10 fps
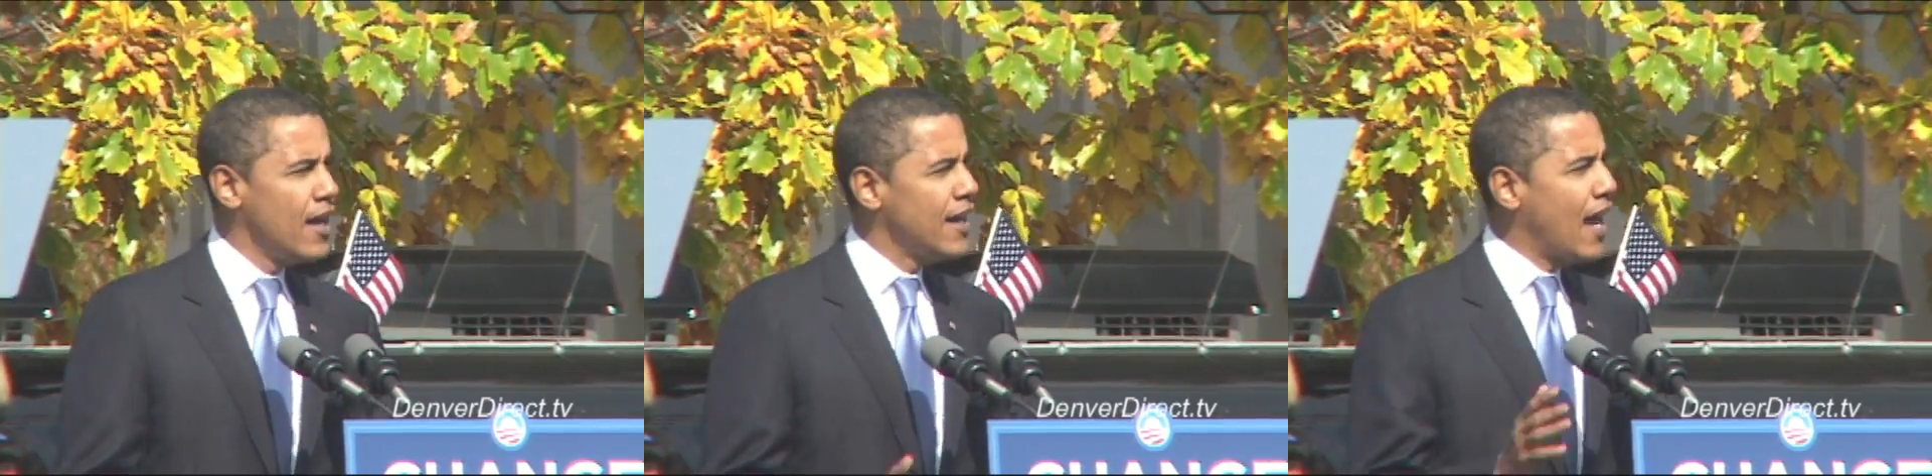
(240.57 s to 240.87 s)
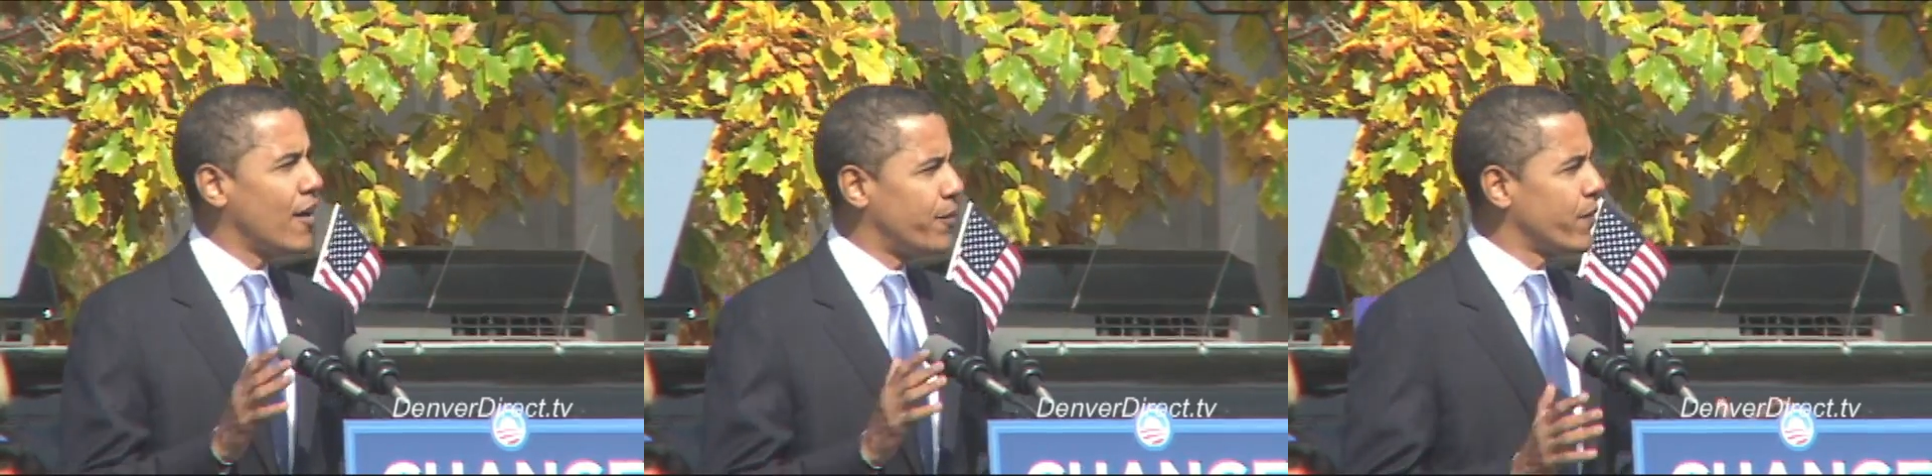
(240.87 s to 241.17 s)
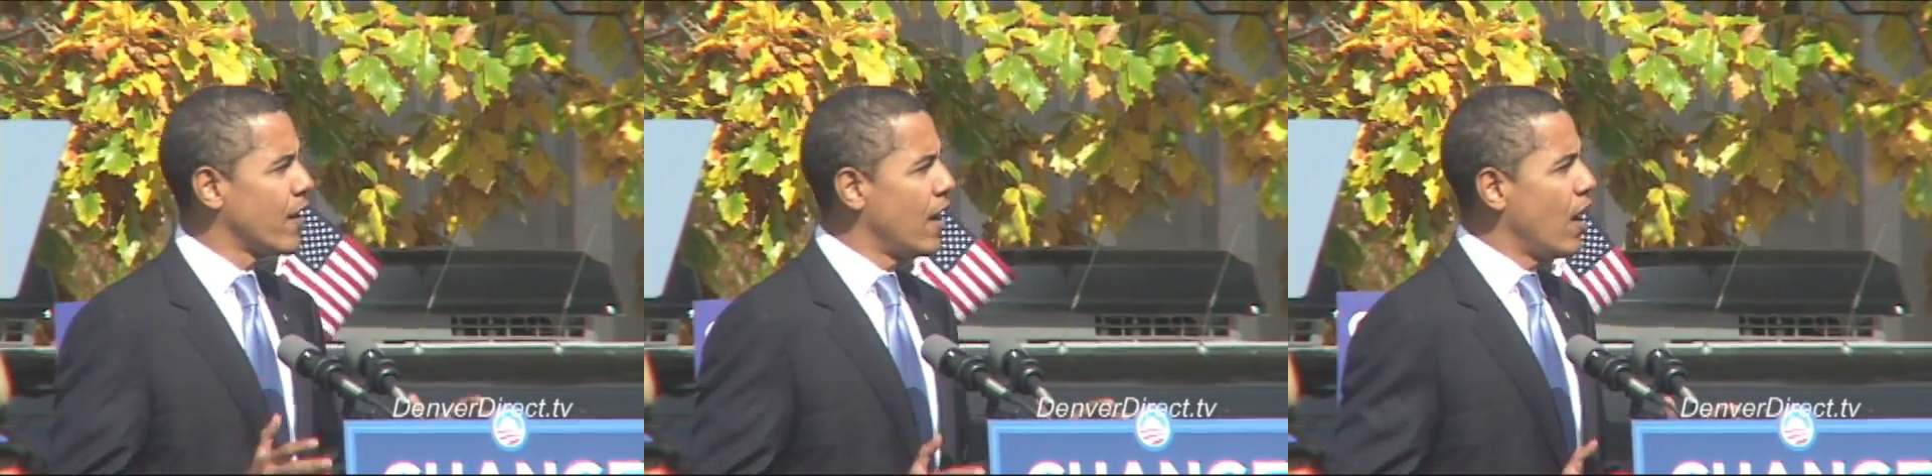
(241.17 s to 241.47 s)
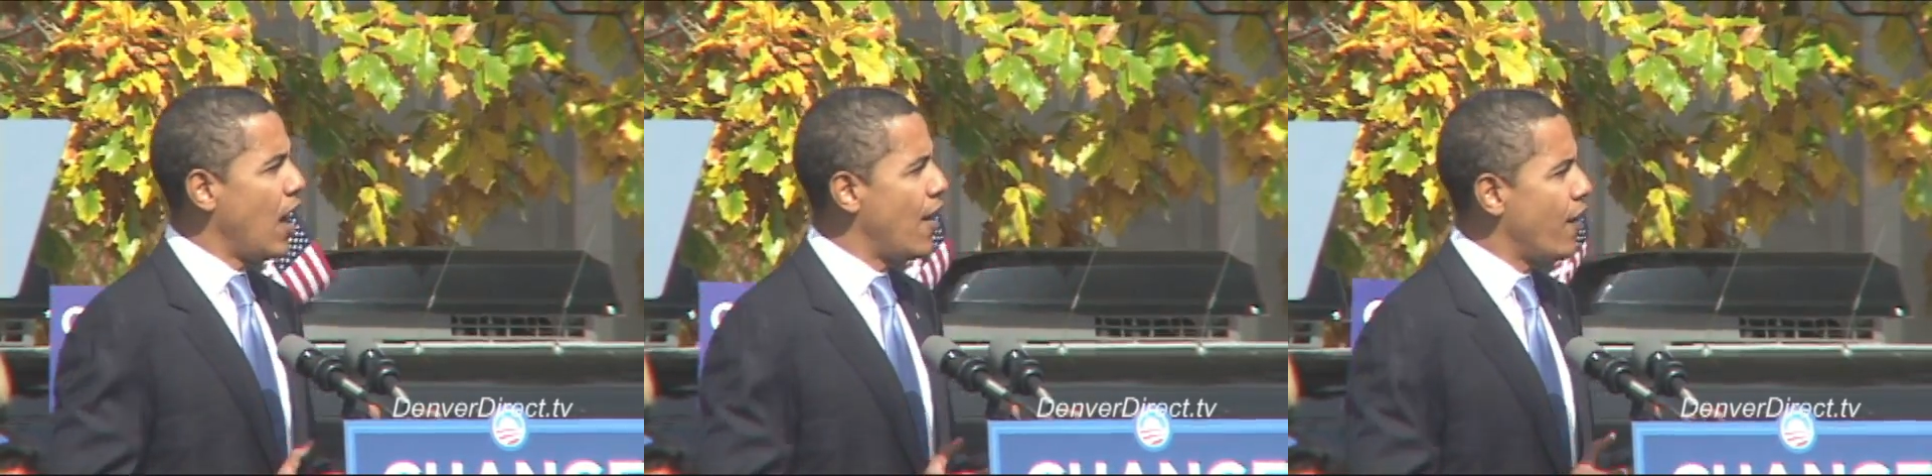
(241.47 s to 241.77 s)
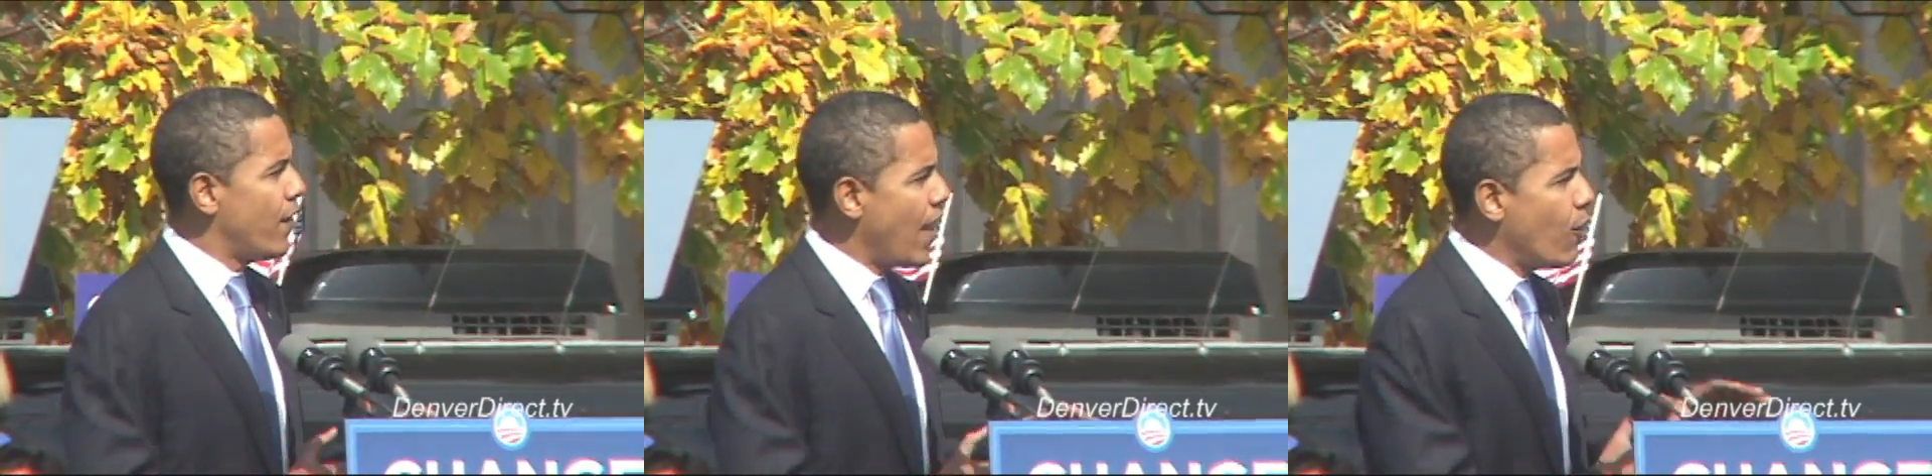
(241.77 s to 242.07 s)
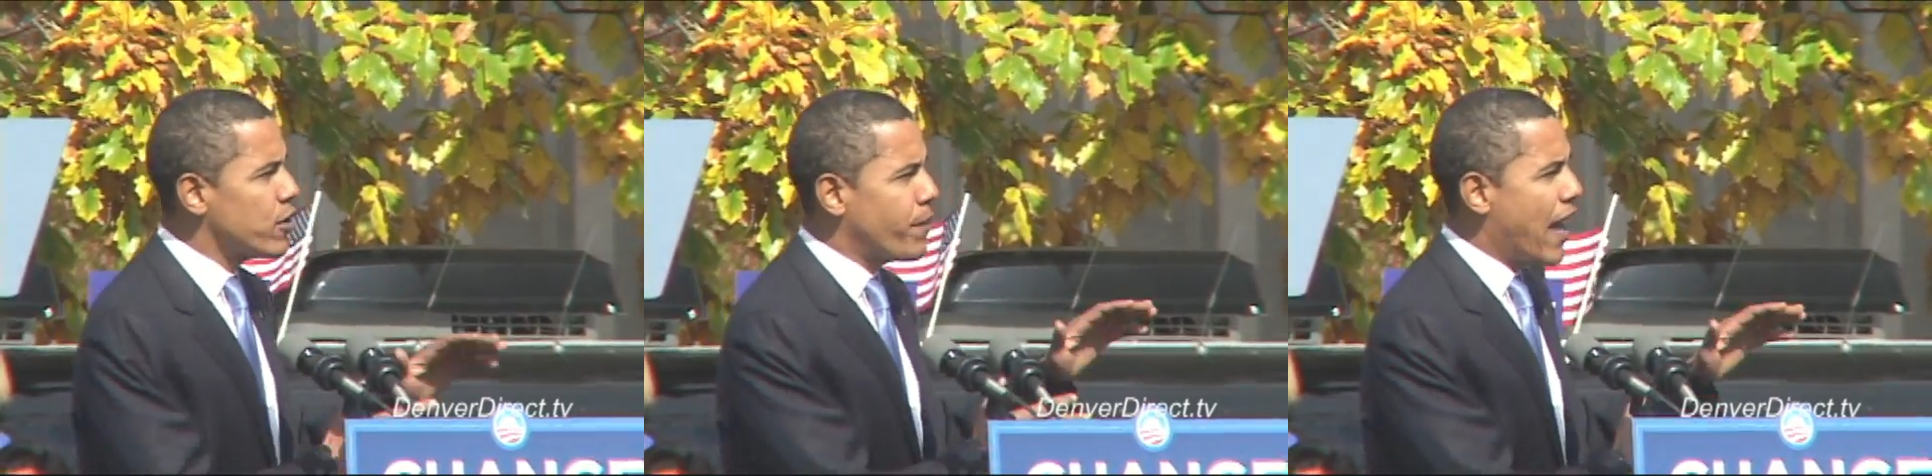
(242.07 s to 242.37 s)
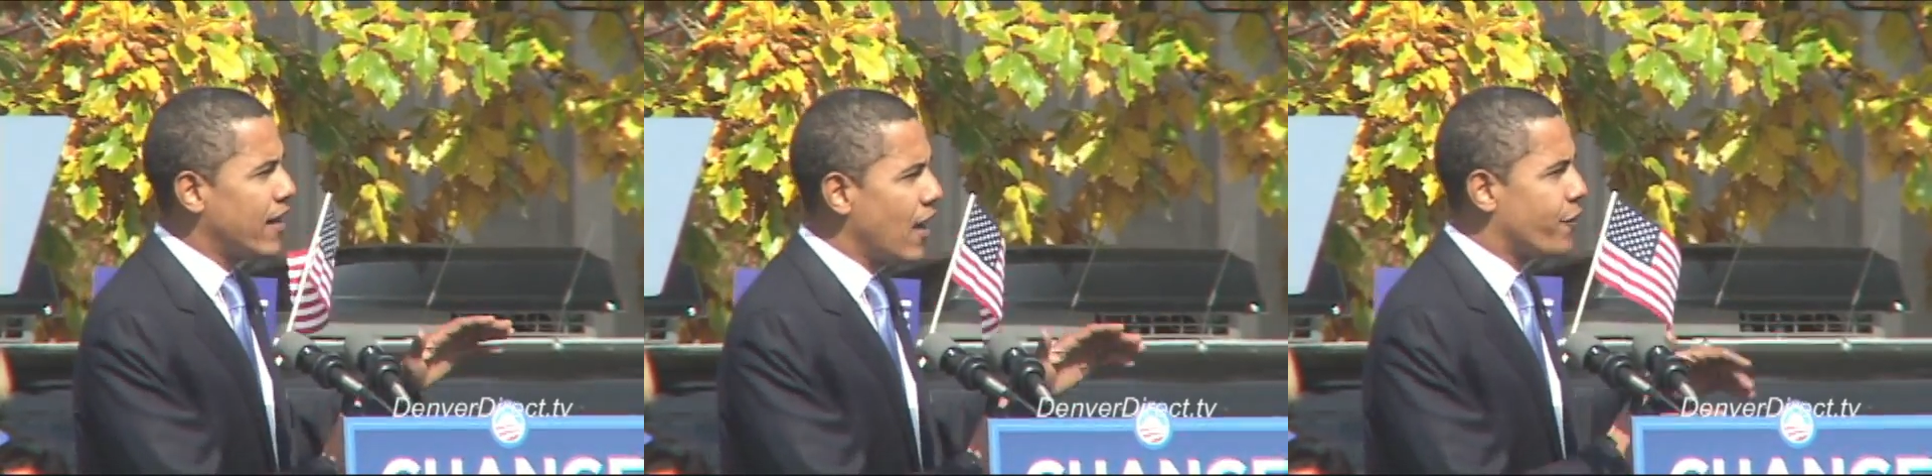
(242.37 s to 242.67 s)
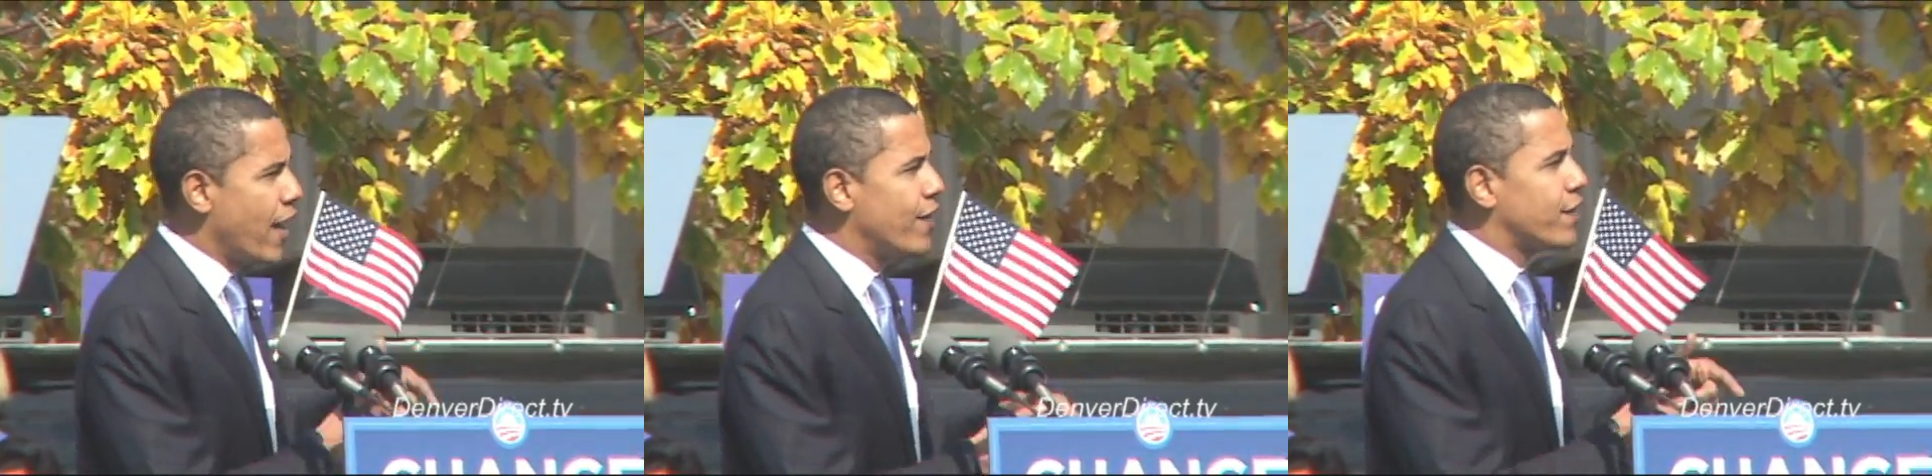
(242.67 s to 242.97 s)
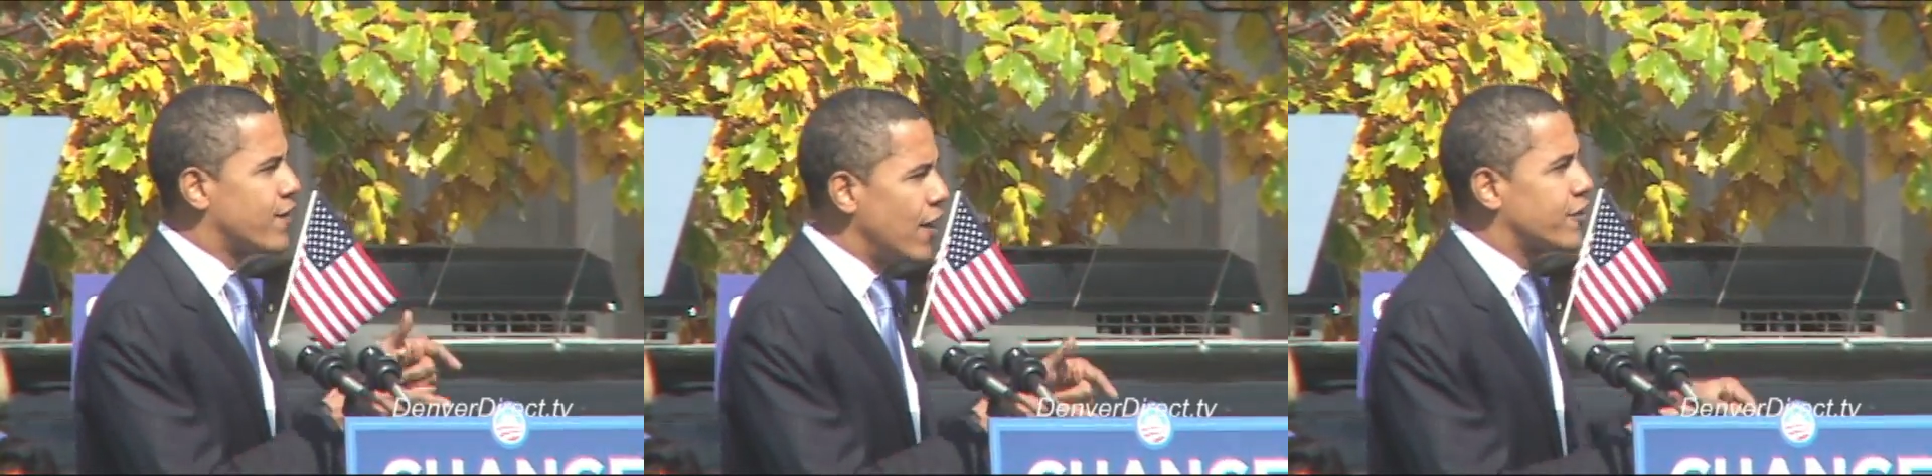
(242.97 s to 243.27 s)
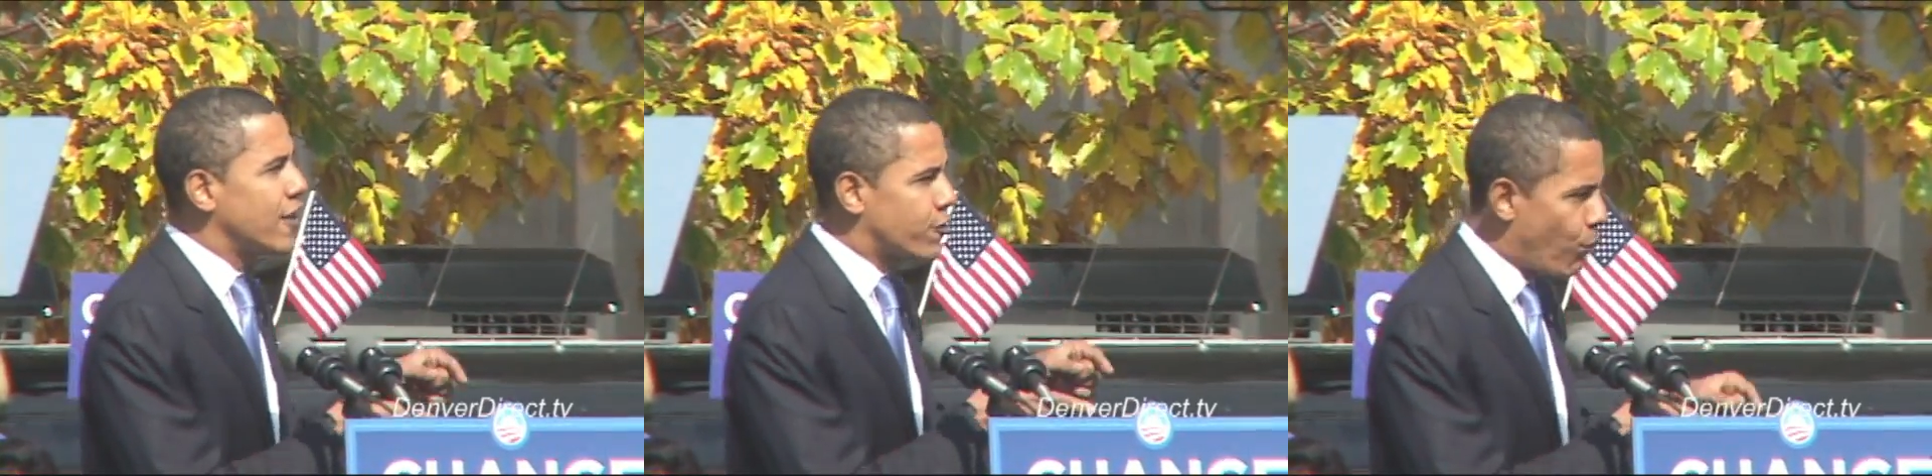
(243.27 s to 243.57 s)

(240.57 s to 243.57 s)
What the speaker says: Now, that was bad enough. Then, just this